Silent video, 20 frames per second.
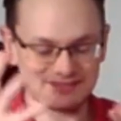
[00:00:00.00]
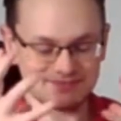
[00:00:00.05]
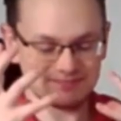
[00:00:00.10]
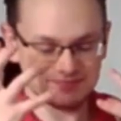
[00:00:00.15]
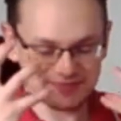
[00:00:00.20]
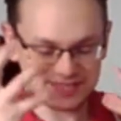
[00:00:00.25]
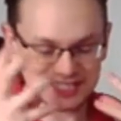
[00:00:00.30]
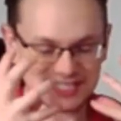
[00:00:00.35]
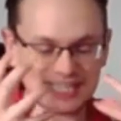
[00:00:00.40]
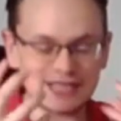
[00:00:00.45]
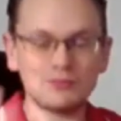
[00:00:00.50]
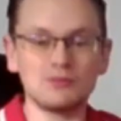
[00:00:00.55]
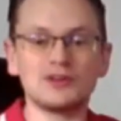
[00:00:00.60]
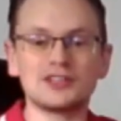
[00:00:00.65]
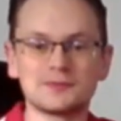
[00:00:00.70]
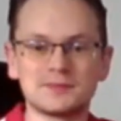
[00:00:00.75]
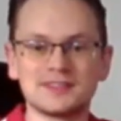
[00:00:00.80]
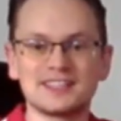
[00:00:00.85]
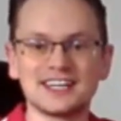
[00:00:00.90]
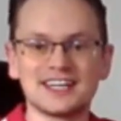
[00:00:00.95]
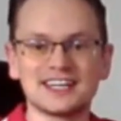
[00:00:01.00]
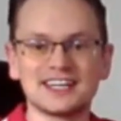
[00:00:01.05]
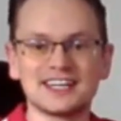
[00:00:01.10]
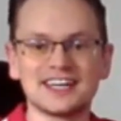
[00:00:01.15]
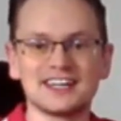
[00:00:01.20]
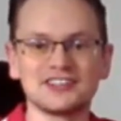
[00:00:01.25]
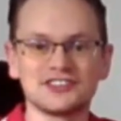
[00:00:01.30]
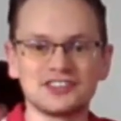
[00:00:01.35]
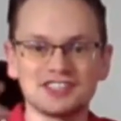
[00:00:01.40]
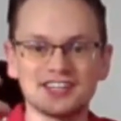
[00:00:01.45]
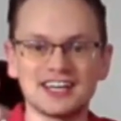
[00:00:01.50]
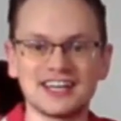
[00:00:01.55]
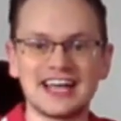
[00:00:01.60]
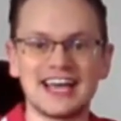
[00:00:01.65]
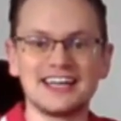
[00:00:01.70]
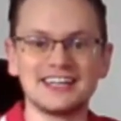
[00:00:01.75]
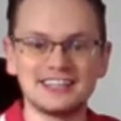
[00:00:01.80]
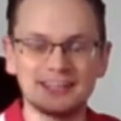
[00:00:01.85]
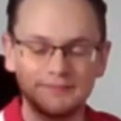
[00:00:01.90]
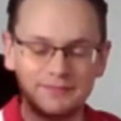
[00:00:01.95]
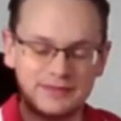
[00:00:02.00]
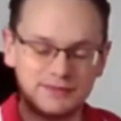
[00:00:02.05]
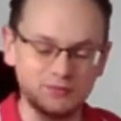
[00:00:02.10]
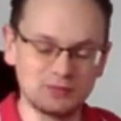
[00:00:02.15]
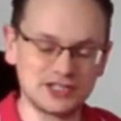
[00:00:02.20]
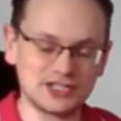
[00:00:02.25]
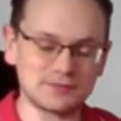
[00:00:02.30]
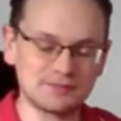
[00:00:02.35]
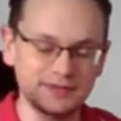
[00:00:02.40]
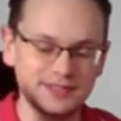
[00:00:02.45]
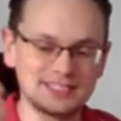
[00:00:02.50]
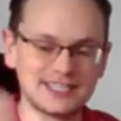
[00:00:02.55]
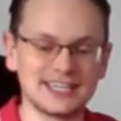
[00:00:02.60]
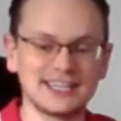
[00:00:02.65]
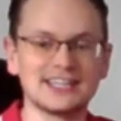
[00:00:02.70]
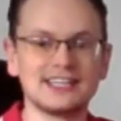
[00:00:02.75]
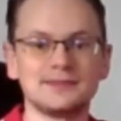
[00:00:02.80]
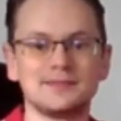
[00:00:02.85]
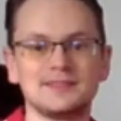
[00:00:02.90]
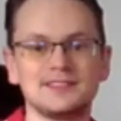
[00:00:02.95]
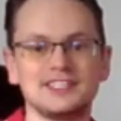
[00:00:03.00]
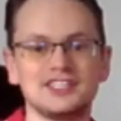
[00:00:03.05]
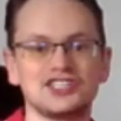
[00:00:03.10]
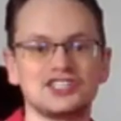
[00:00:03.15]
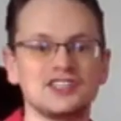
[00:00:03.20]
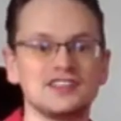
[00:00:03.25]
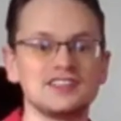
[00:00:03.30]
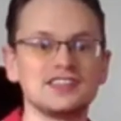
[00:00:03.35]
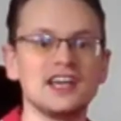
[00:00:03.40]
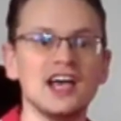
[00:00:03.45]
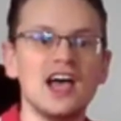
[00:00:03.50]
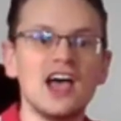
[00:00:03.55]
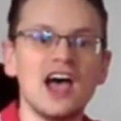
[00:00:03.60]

see which particular countries are going to end up in which particular positions.